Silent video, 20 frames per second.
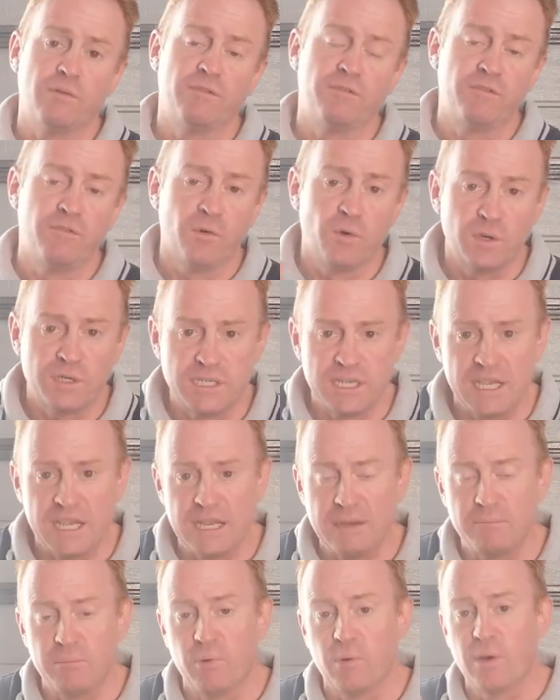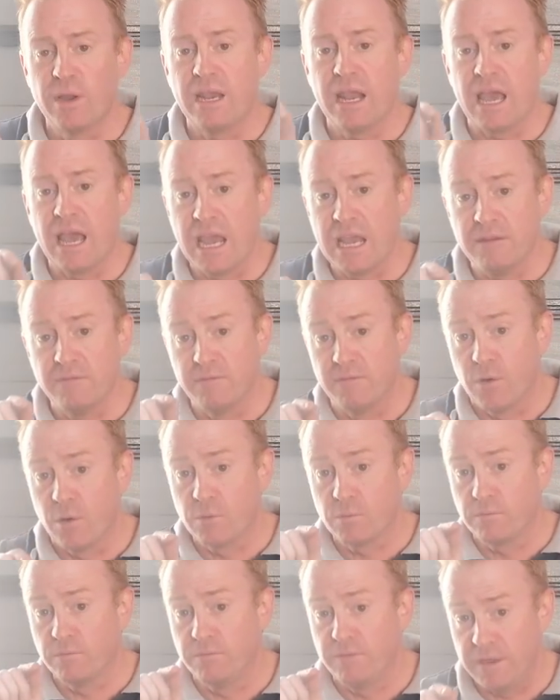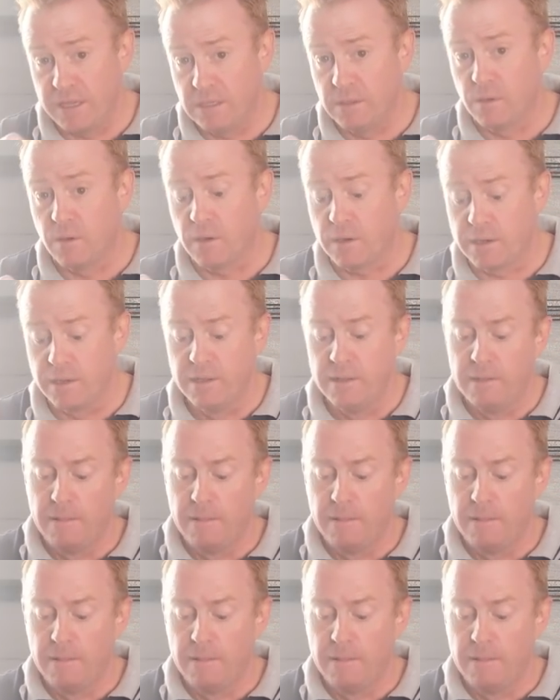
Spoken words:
14.8 volt VLOC.